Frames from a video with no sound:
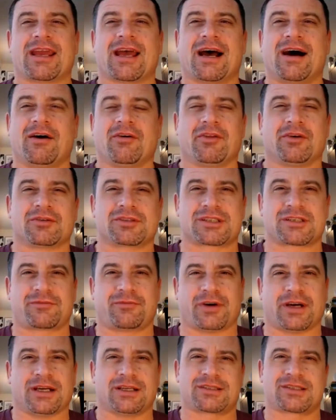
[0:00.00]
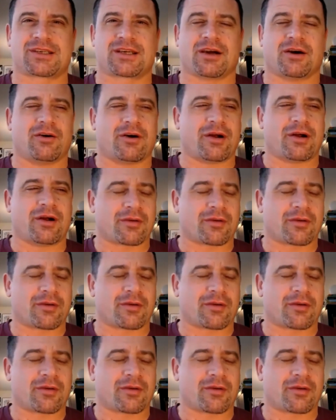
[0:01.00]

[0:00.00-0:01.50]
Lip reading: how those fights go. I